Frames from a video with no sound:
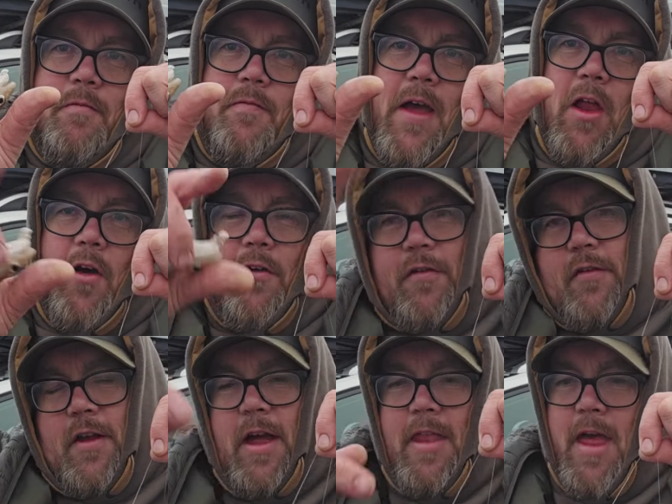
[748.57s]
fell off,
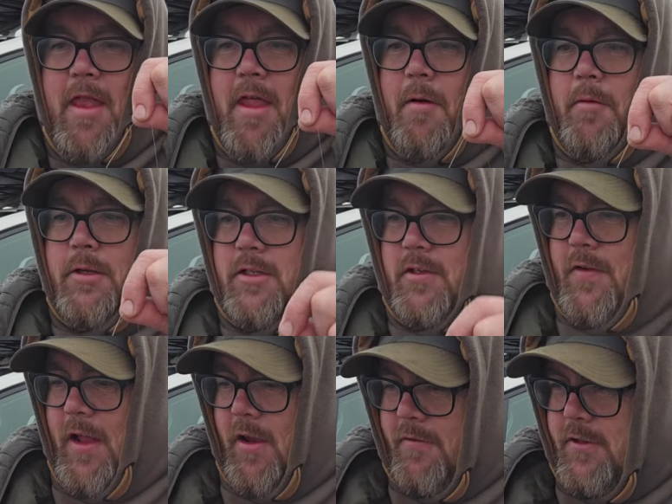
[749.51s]
and then that one just
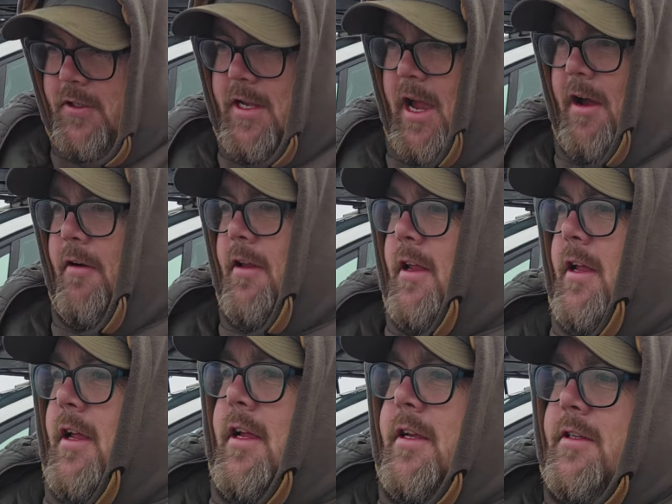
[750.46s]
fell off just now.
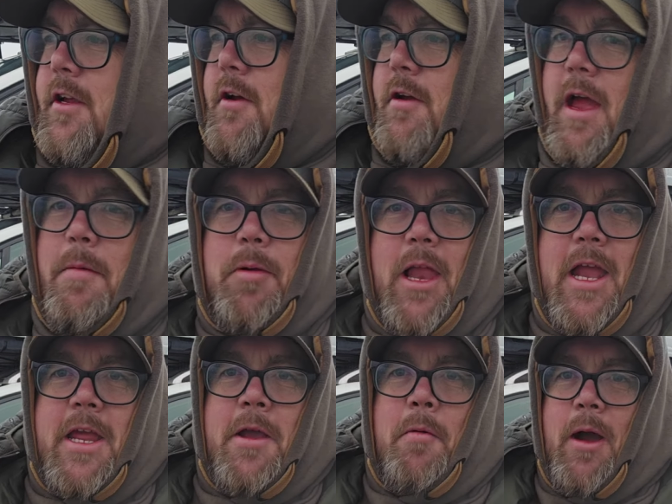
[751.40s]
So yeah, plenty of